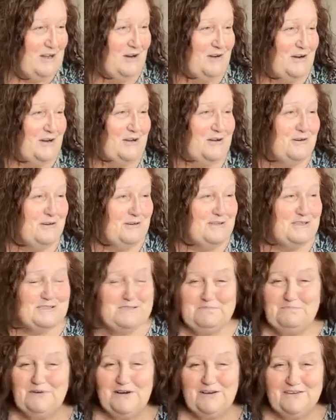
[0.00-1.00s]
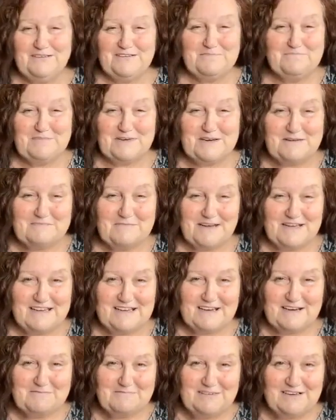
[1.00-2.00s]
So I always put on a bit of
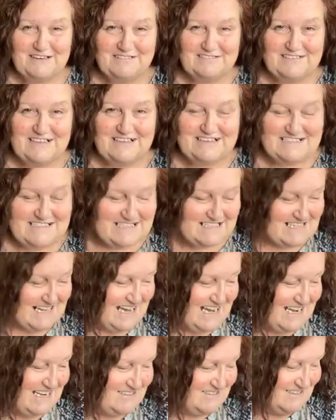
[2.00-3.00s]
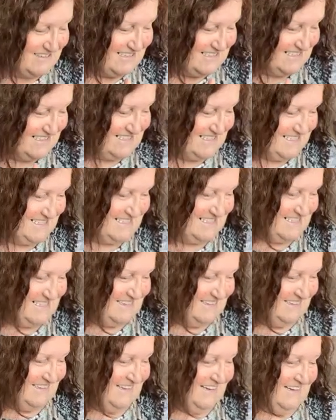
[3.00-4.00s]
makeup when I'm going to the hairdressers just
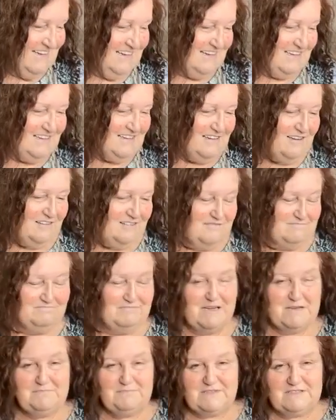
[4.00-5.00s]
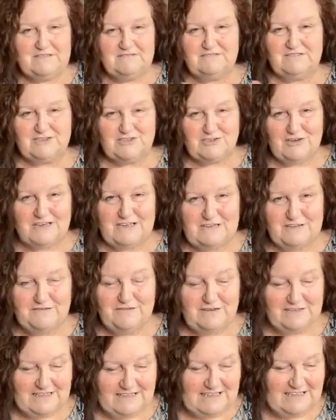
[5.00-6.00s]
to, you know, make me try
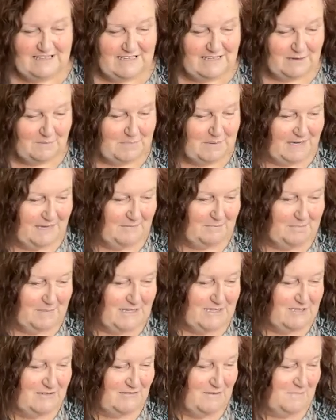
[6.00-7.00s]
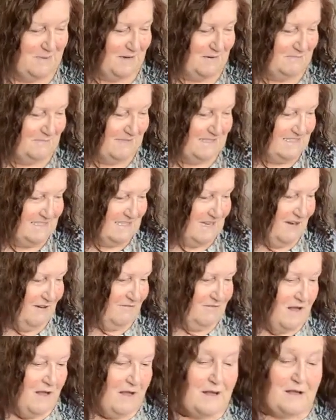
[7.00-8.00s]
and feel a little bit better about
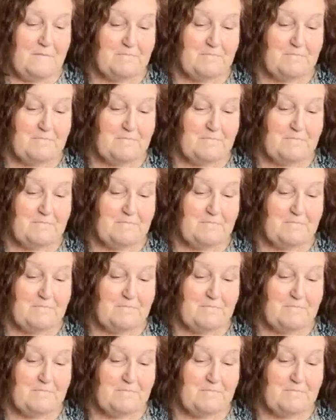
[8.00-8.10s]
myself.